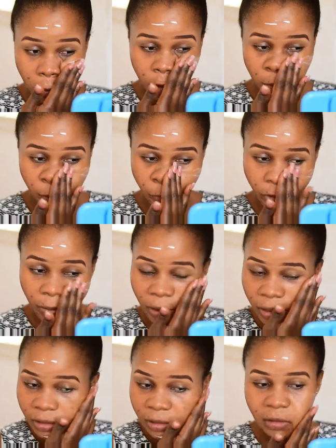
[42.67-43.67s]
This
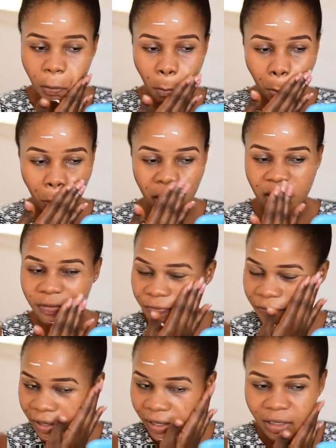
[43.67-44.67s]
primer is
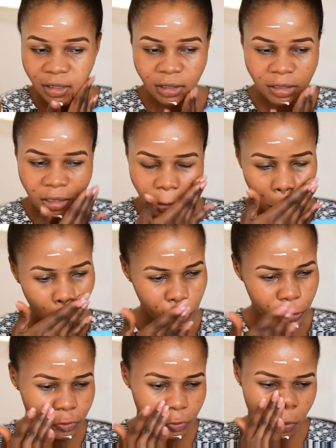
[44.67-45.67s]
mattifying and
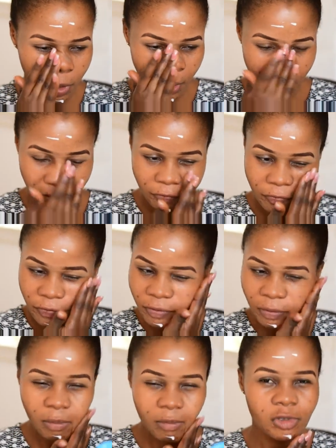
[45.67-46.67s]
also kind of
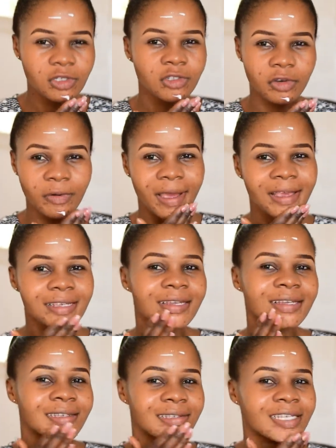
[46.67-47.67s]
moisturized
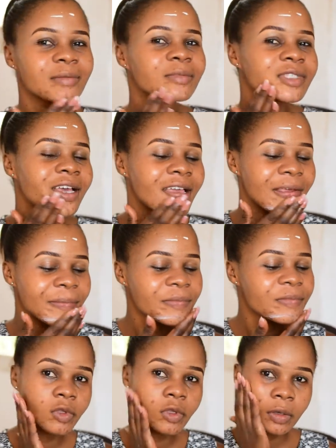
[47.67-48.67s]
at the same time.
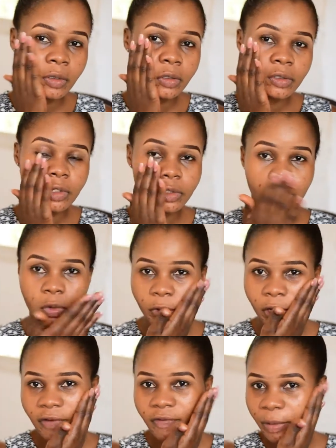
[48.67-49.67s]
So
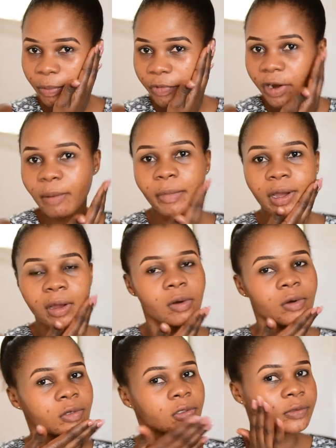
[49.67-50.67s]
we have our primer
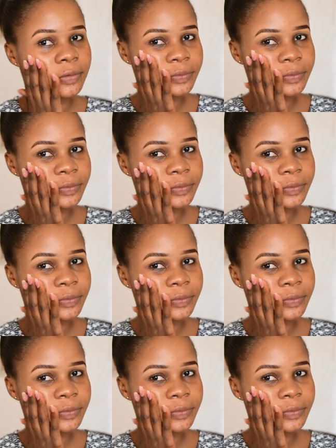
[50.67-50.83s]
on.